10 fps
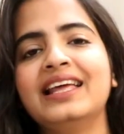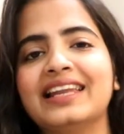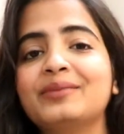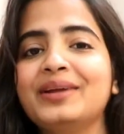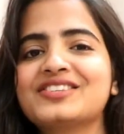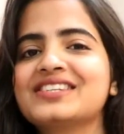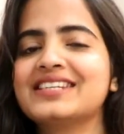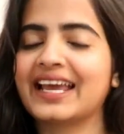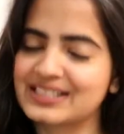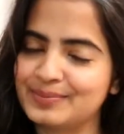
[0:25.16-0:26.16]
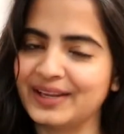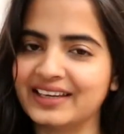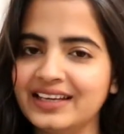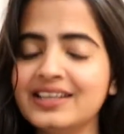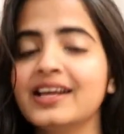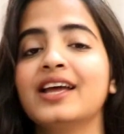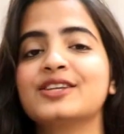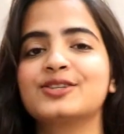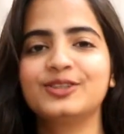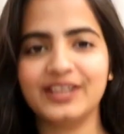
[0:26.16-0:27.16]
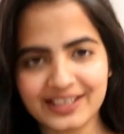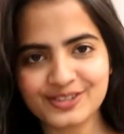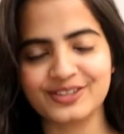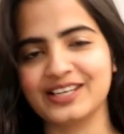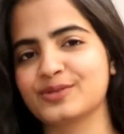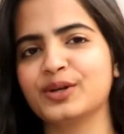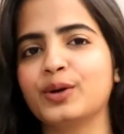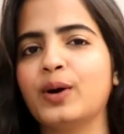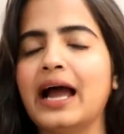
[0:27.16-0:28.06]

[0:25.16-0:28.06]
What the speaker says: let me just explain it. So in today's video